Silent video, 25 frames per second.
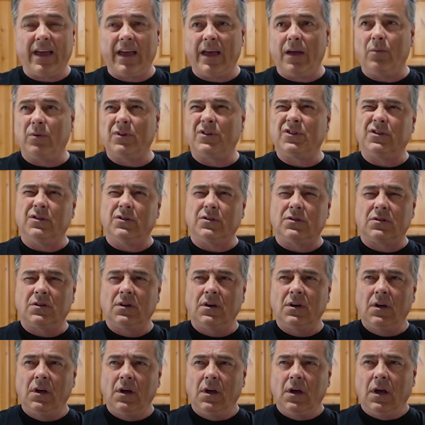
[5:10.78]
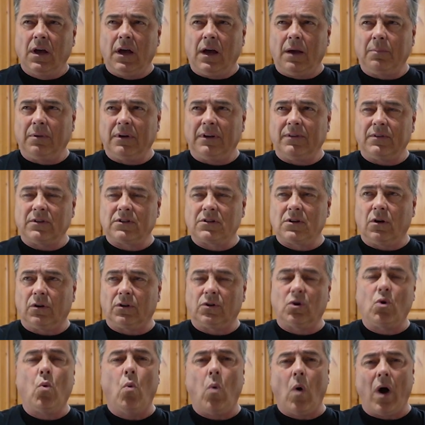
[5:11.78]
which is, I believe it's
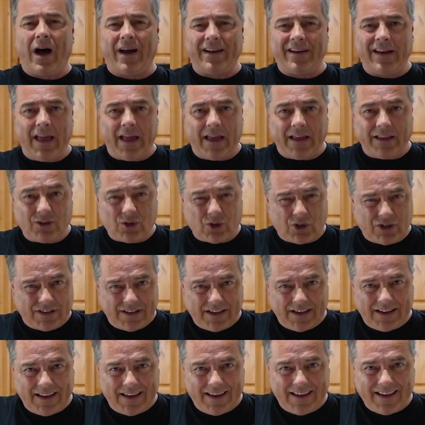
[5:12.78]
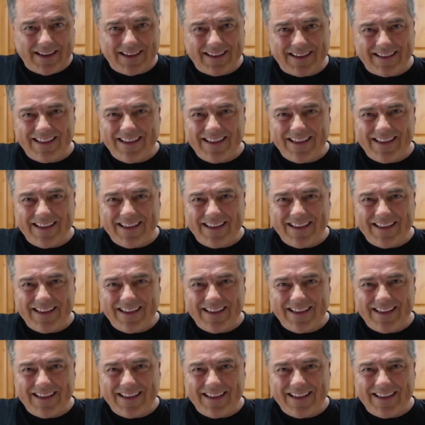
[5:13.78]
called Quad HD,